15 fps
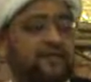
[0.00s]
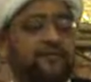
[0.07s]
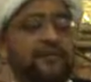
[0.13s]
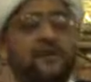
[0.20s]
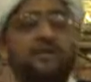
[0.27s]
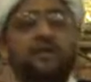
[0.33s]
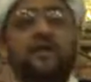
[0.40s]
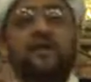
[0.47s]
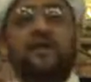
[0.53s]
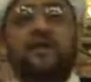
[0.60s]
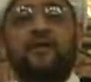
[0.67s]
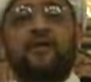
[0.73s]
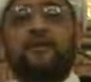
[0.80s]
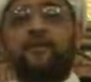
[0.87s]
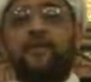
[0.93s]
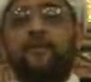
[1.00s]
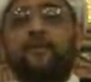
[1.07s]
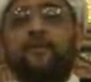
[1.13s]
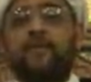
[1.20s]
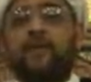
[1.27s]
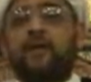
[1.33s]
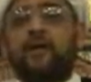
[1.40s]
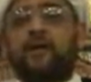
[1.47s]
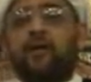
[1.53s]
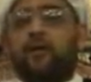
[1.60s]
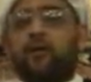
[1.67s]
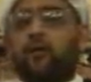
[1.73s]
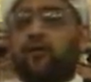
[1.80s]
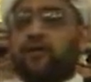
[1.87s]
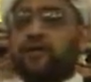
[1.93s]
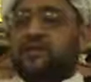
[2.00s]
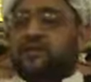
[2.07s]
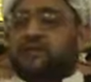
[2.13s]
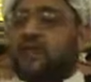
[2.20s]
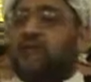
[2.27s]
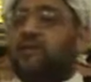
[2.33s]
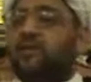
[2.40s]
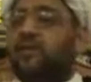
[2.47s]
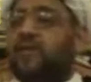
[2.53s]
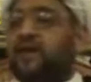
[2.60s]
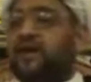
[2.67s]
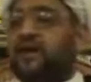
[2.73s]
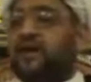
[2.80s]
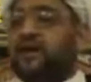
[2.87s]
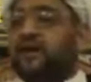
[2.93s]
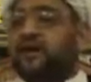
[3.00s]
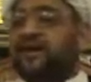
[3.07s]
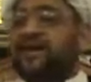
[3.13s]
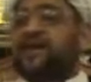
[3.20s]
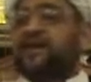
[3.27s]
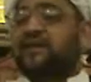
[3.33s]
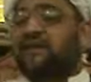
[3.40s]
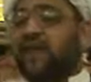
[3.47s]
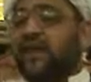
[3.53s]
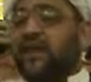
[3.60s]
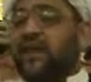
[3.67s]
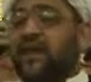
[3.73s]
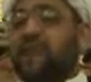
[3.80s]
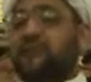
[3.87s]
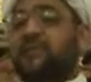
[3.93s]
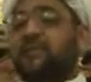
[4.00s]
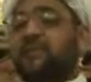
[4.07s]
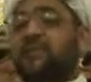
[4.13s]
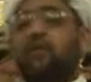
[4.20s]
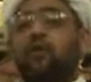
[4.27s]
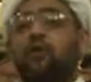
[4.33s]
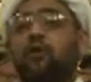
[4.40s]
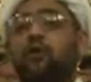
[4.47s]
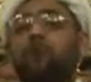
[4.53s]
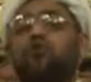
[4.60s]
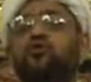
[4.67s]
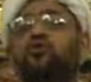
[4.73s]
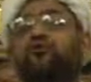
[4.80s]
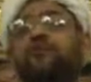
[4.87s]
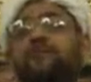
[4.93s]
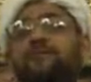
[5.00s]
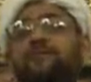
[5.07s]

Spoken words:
My friends, you see, what Islam did, it came and made laws to